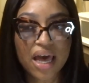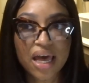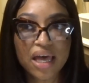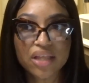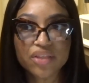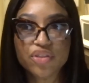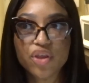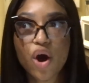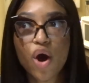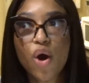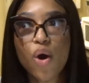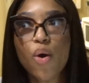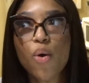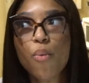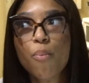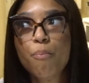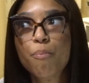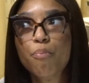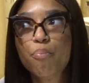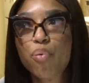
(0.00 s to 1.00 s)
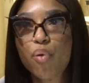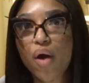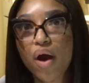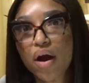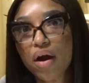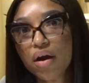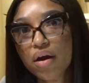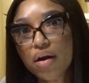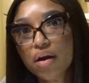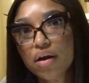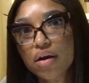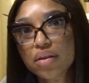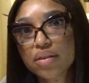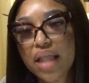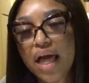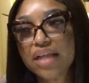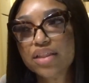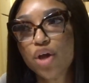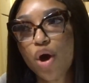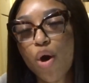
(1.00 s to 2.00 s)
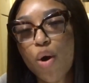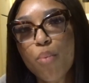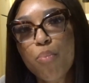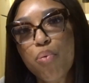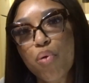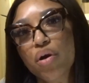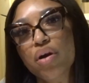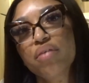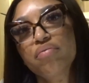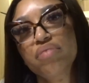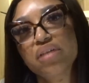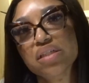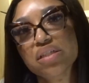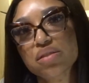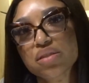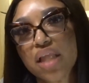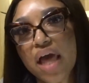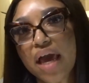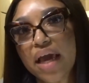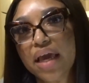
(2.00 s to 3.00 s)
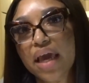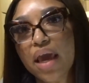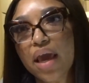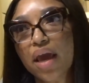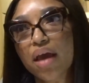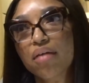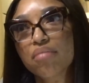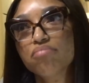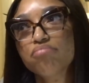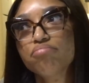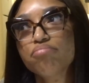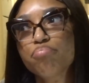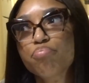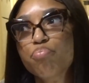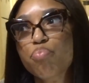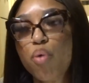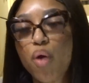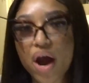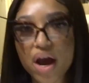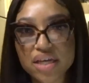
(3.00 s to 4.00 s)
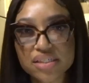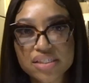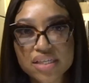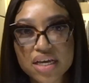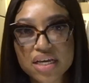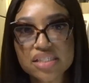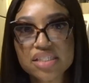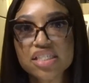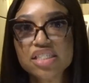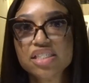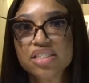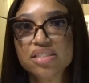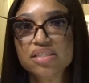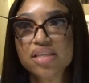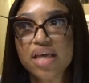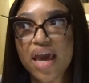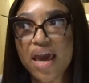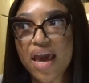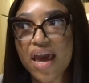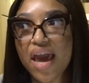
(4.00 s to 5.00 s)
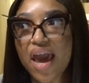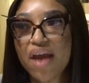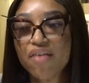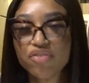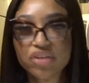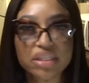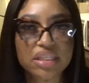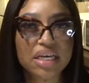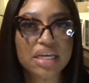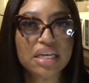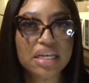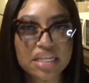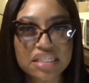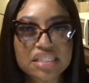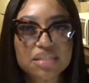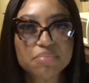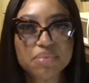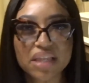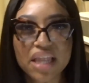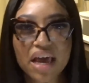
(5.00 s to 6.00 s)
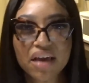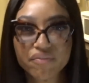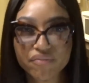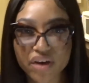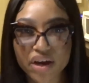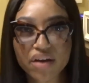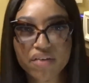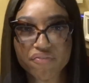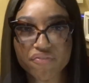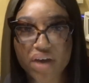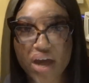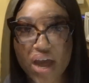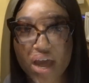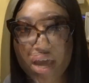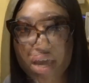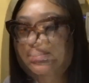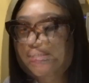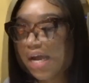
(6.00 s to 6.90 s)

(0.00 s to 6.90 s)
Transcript: the whole point of this like process is everything needs to be like verified.